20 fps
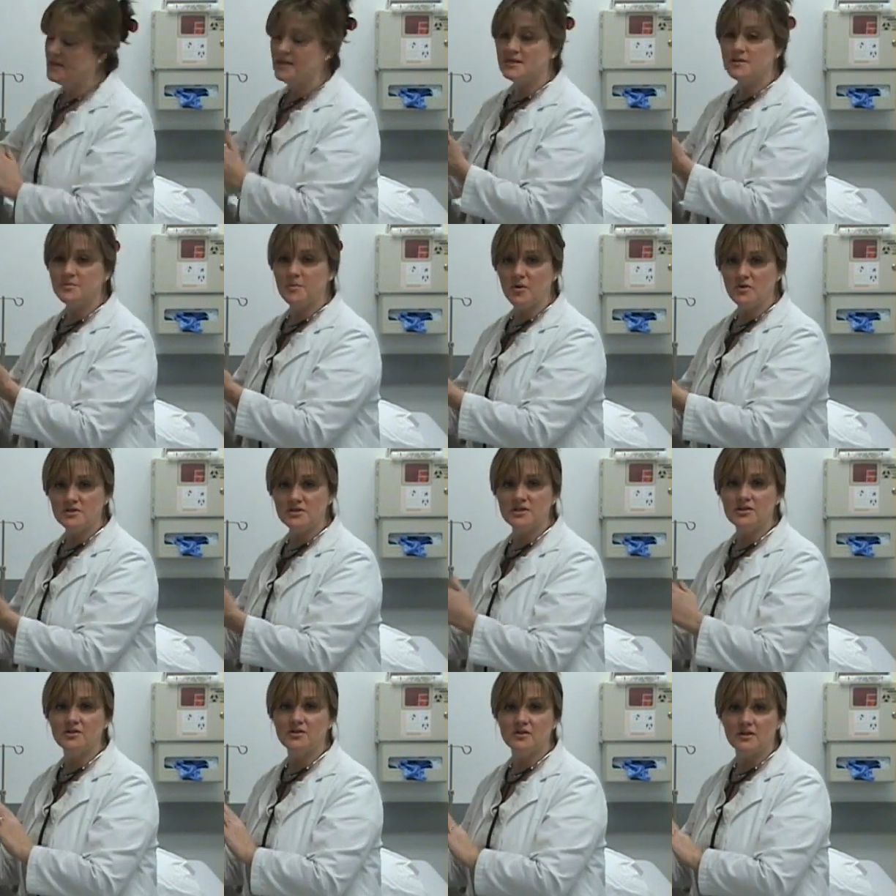His
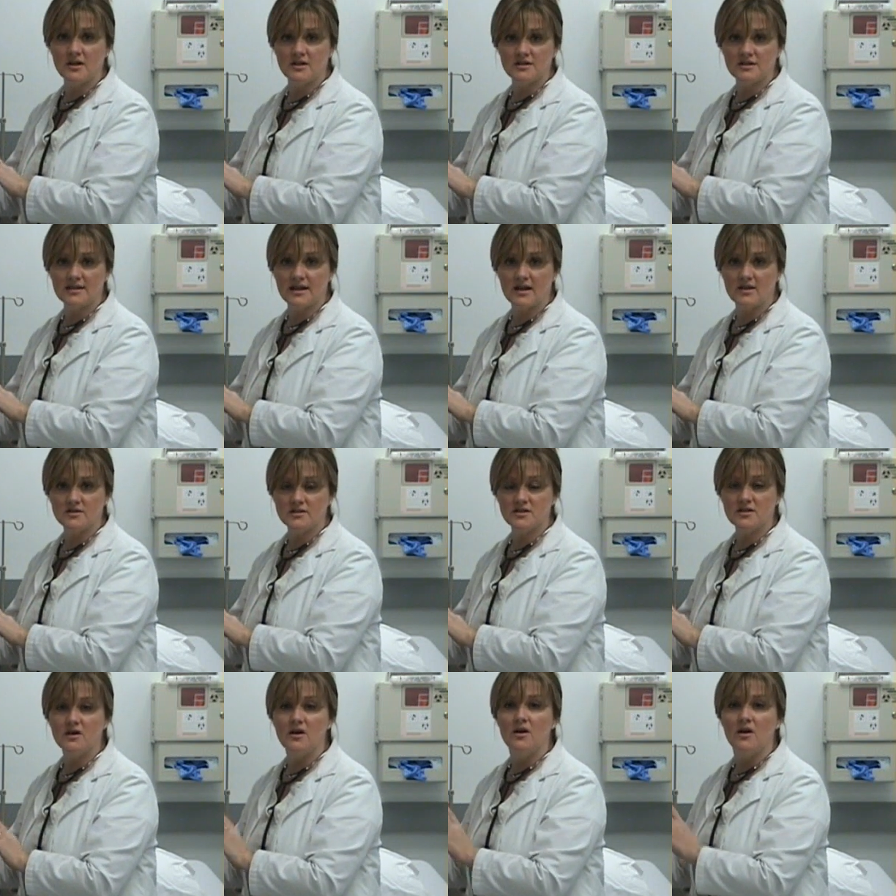posterior lung
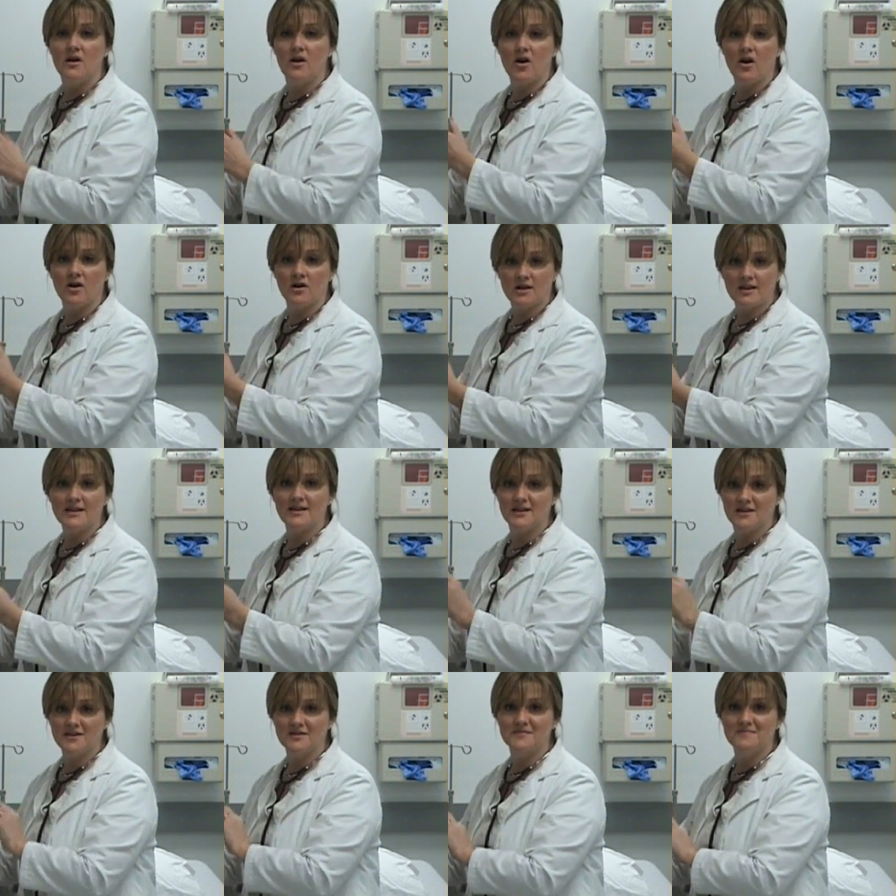sounds are
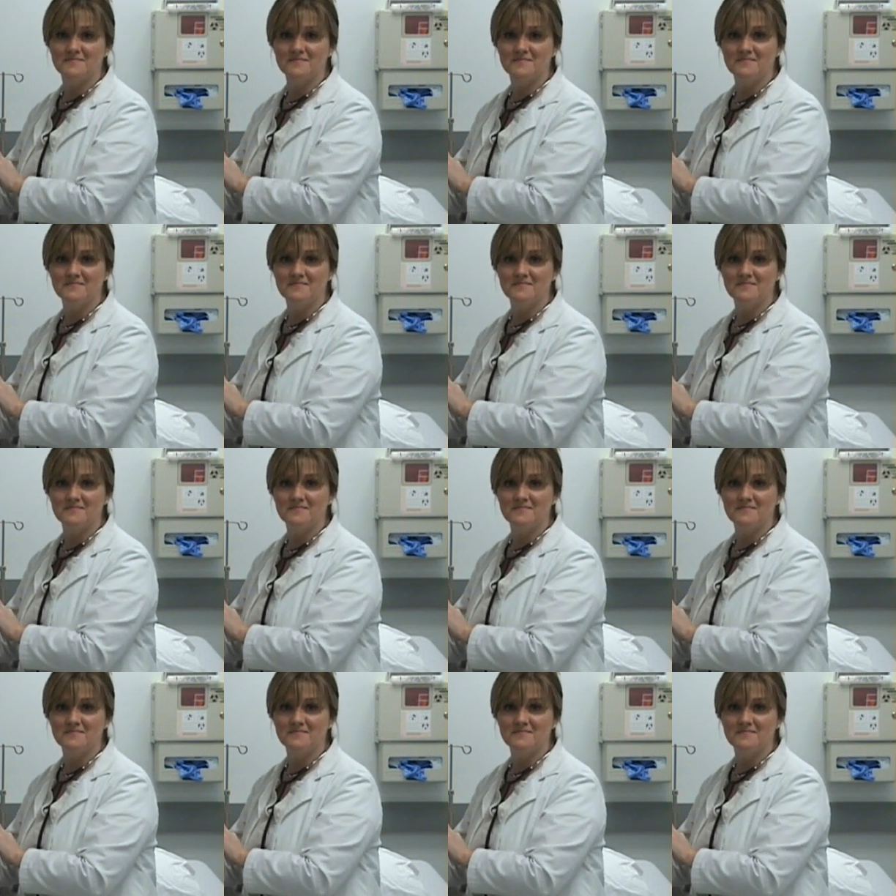clear.